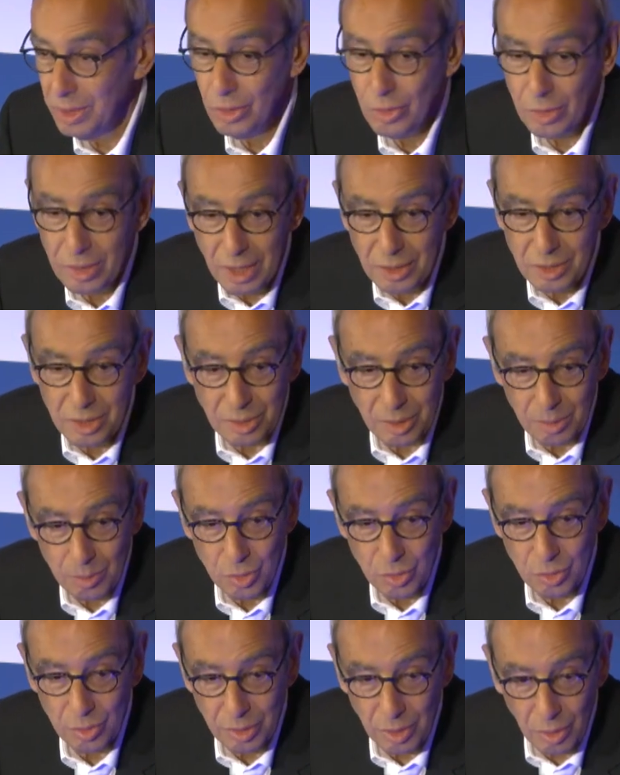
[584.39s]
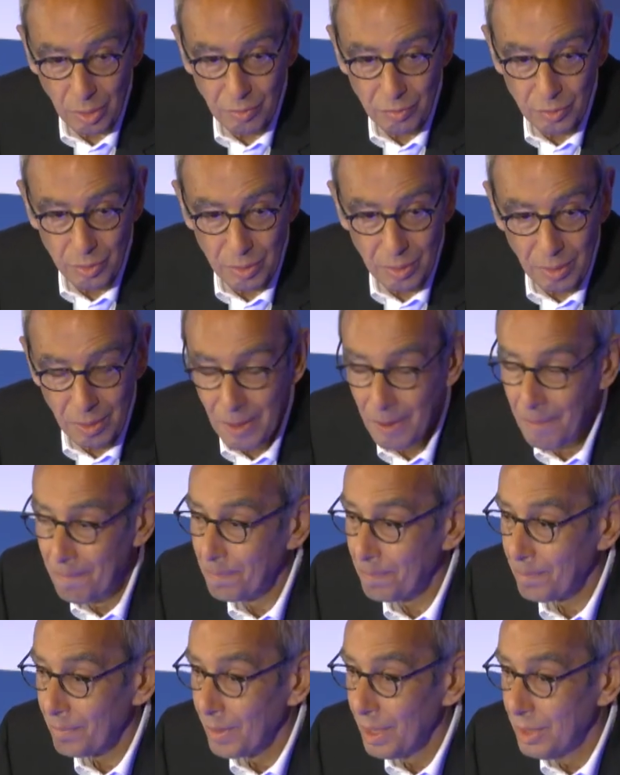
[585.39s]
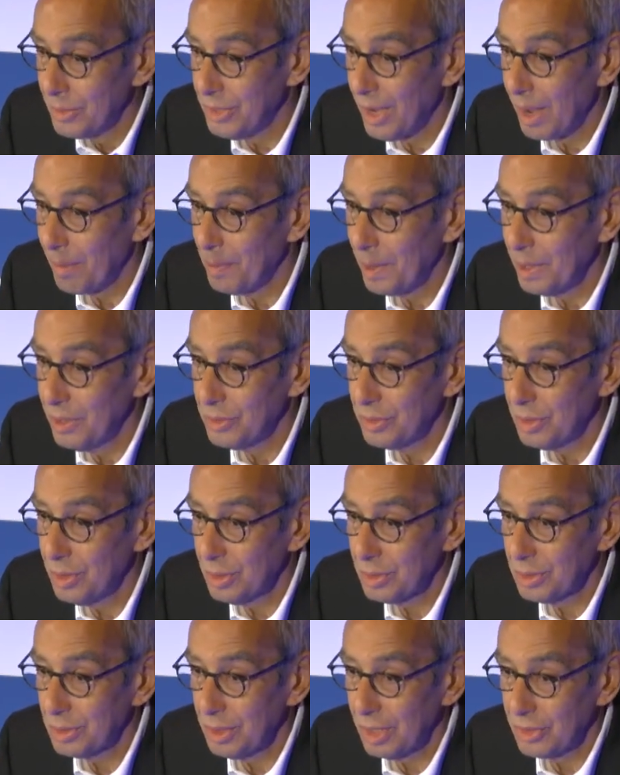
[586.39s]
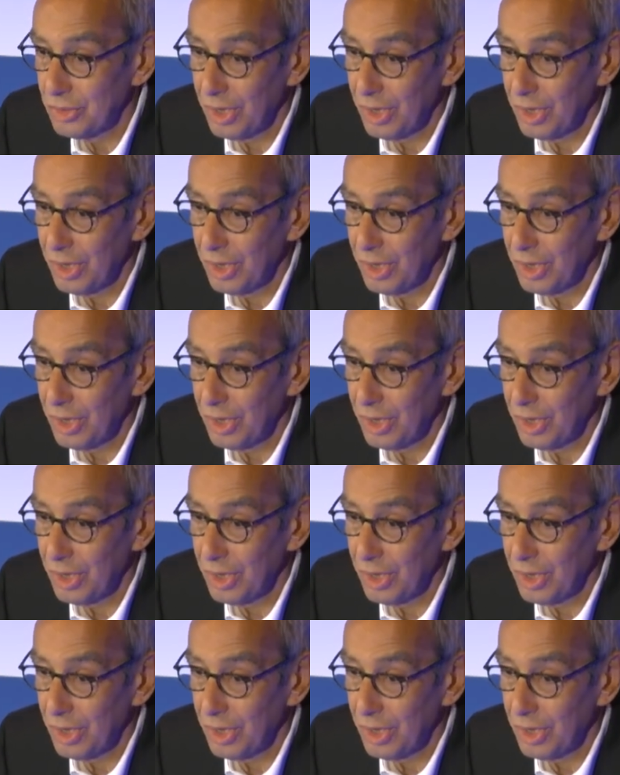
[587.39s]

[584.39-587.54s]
for middle-income